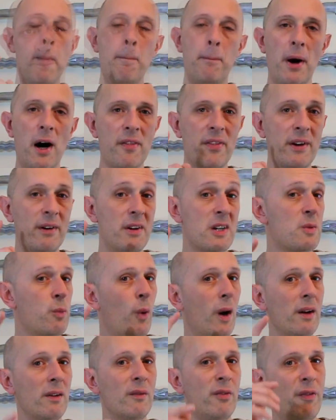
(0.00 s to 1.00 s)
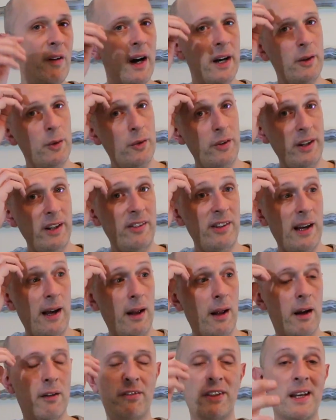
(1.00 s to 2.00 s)
But there is one final
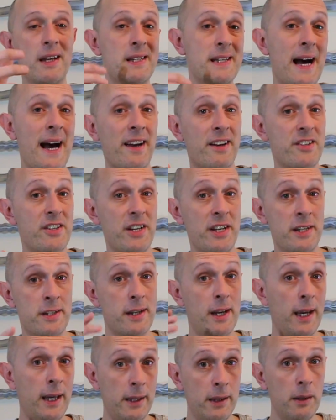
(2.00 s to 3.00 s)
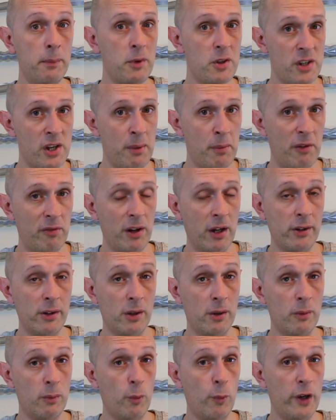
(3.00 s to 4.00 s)
detail of these axes in the Museum of
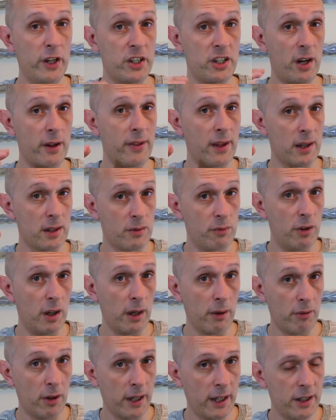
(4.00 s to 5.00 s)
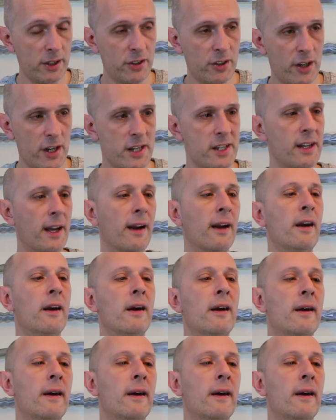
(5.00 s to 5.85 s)
London, which I think is really, really interesting.